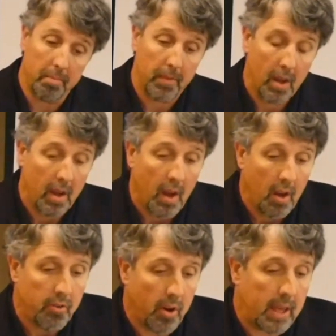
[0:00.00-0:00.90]
Well,
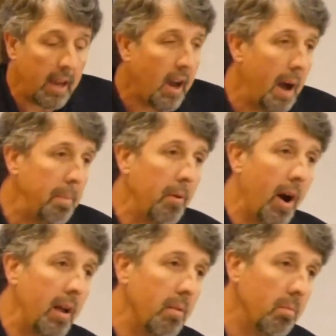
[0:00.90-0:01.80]
so to get
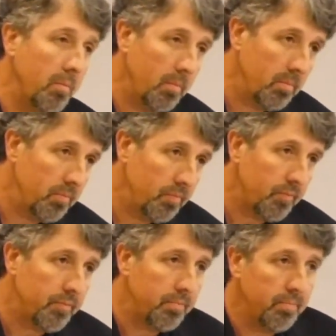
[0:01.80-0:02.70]
copyright
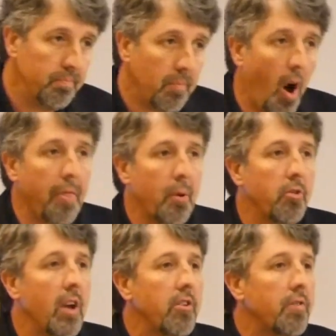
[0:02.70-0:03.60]

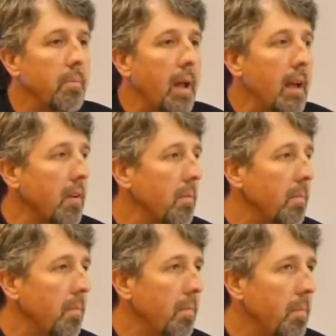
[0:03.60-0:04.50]
authorization from David,
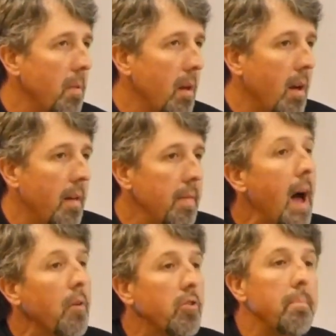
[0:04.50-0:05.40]

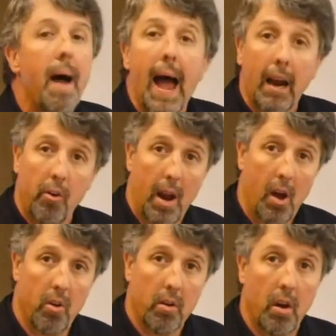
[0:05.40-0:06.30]
that was the
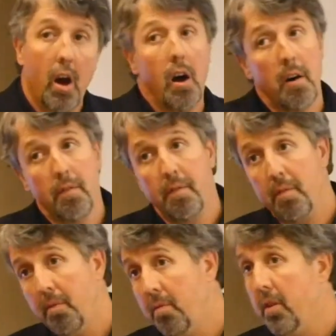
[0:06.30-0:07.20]
background of
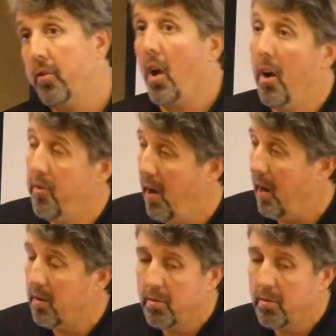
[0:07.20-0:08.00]
this contract.